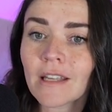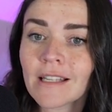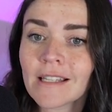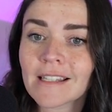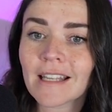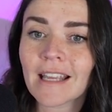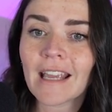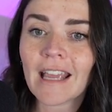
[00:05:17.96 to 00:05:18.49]

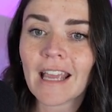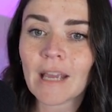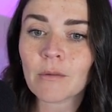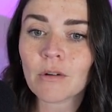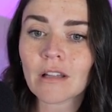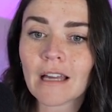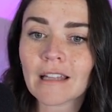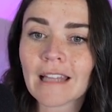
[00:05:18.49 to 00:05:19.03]
this, it
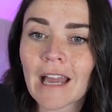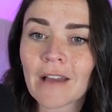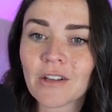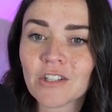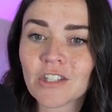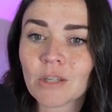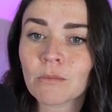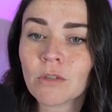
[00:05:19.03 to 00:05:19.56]
will allow
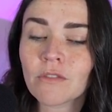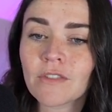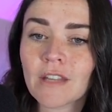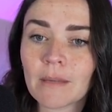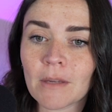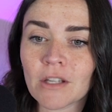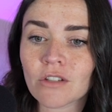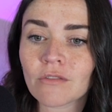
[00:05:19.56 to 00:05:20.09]
you to move the image